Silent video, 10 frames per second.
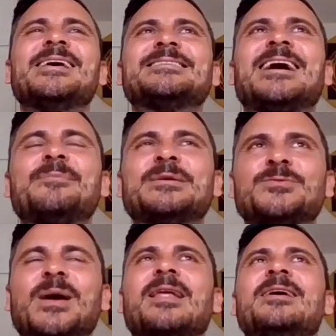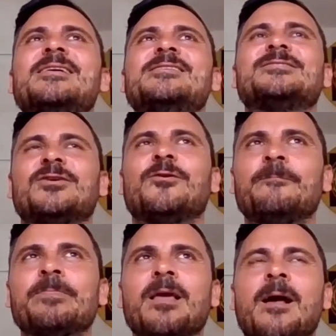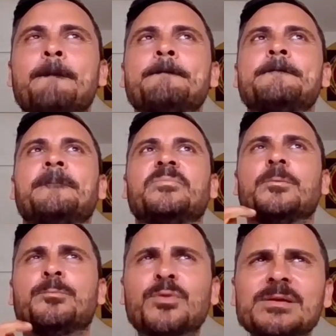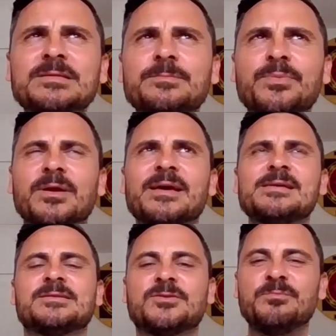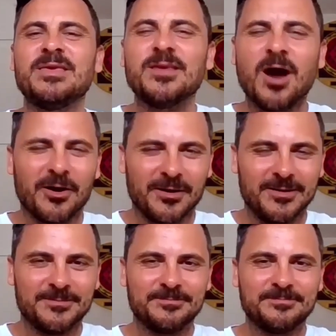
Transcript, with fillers: as I am as well. So the principle is to be young.